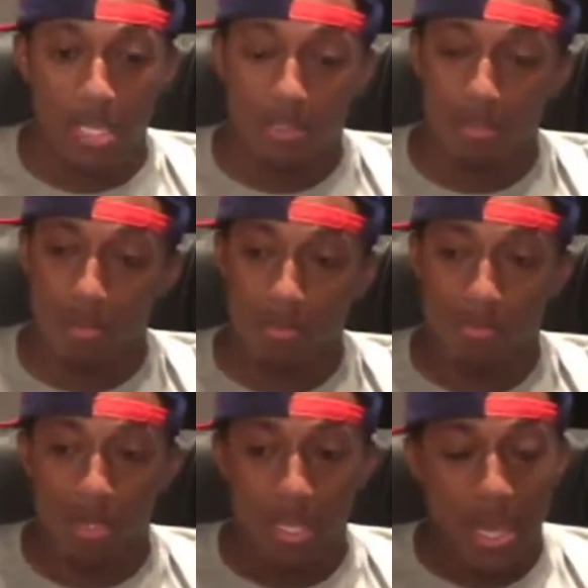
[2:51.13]
you
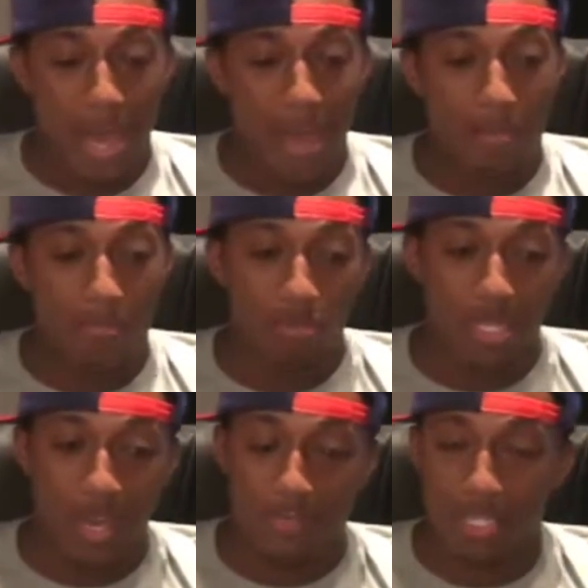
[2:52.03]
know, how
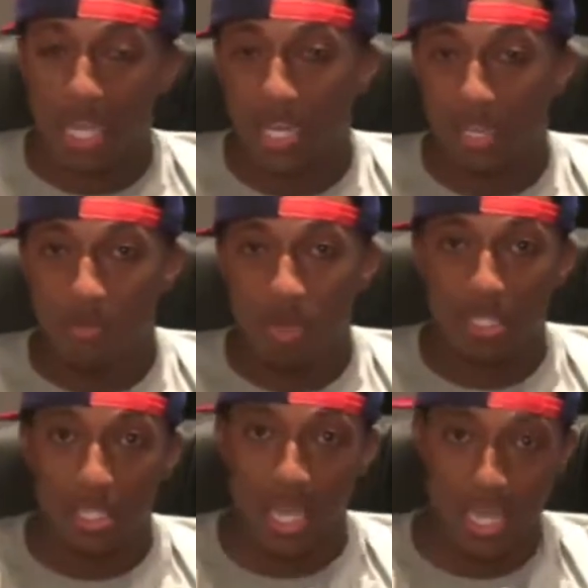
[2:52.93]
devastating it
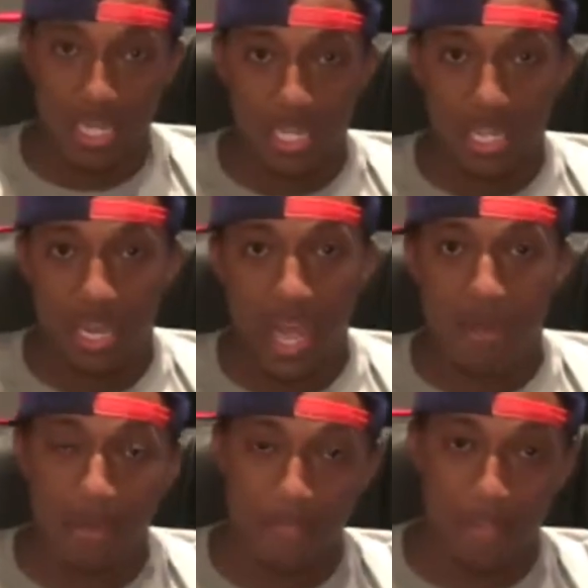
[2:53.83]
was in Haiti and
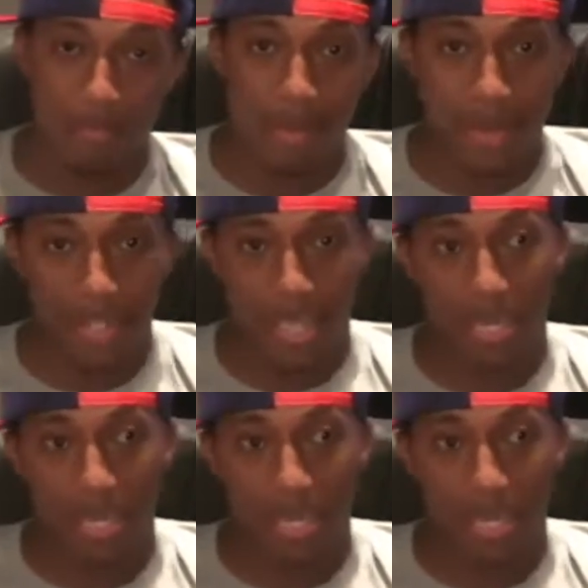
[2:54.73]
how I feel about it.